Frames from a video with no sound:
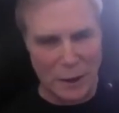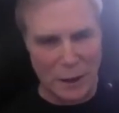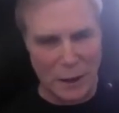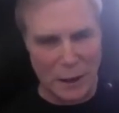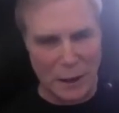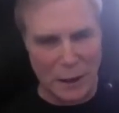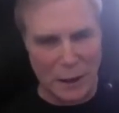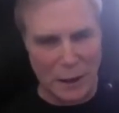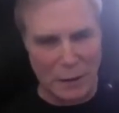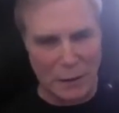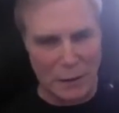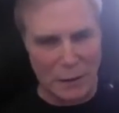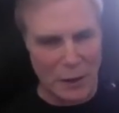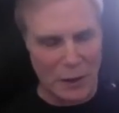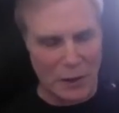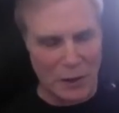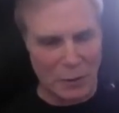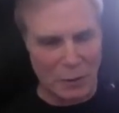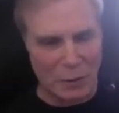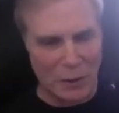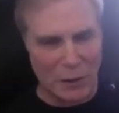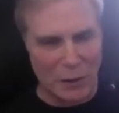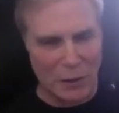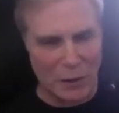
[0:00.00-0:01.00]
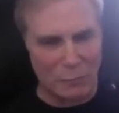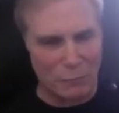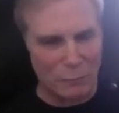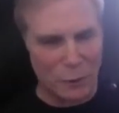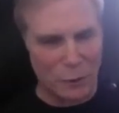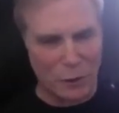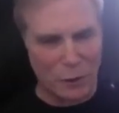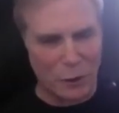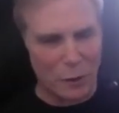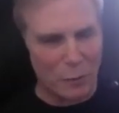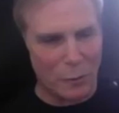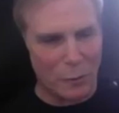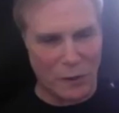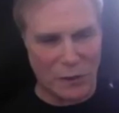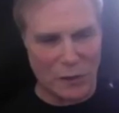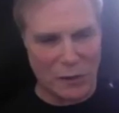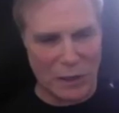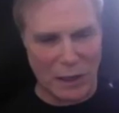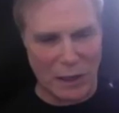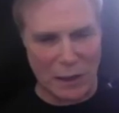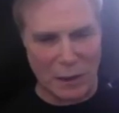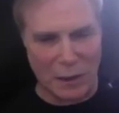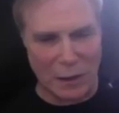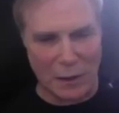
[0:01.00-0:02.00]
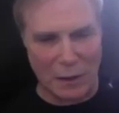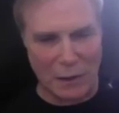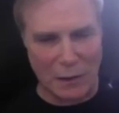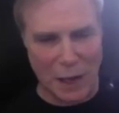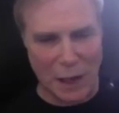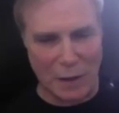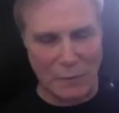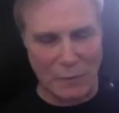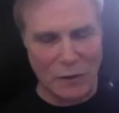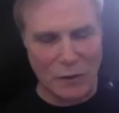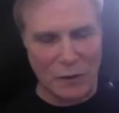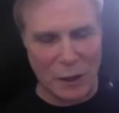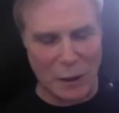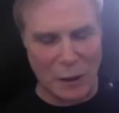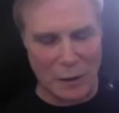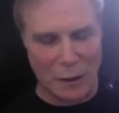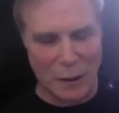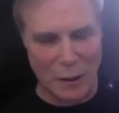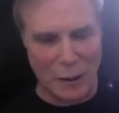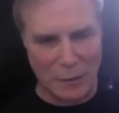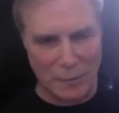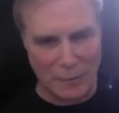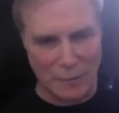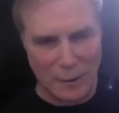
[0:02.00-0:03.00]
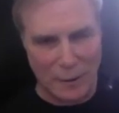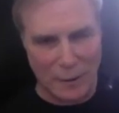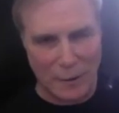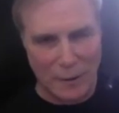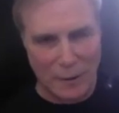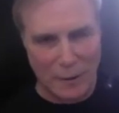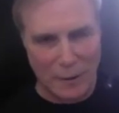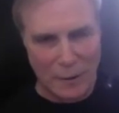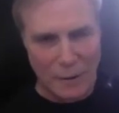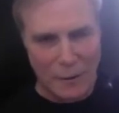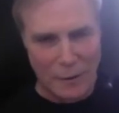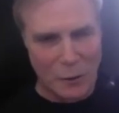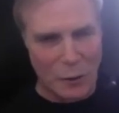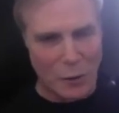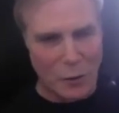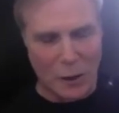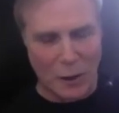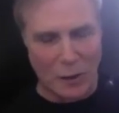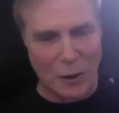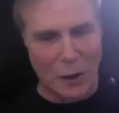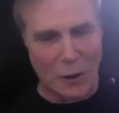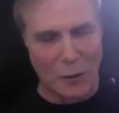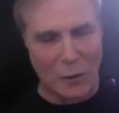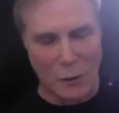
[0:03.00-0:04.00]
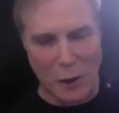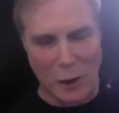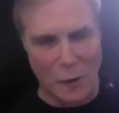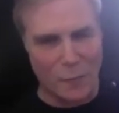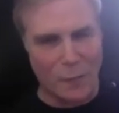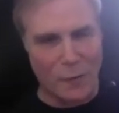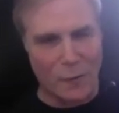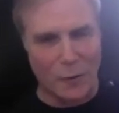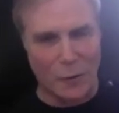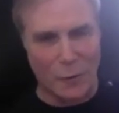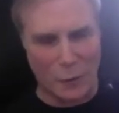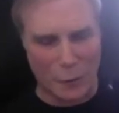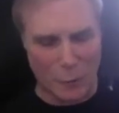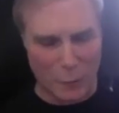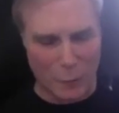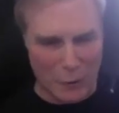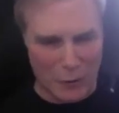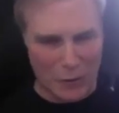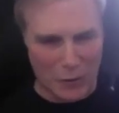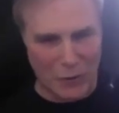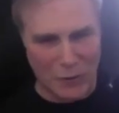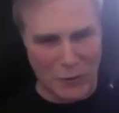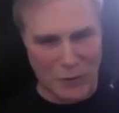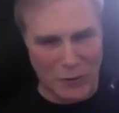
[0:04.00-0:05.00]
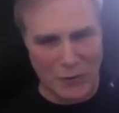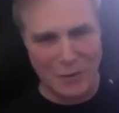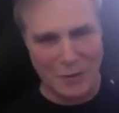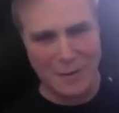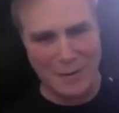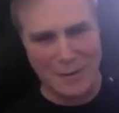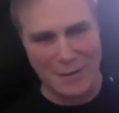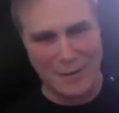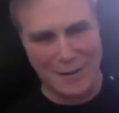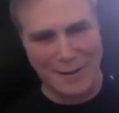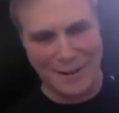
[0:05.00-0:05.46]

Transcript: and Elizabeth would always say to us, "I'm sorry, you can go no further with this."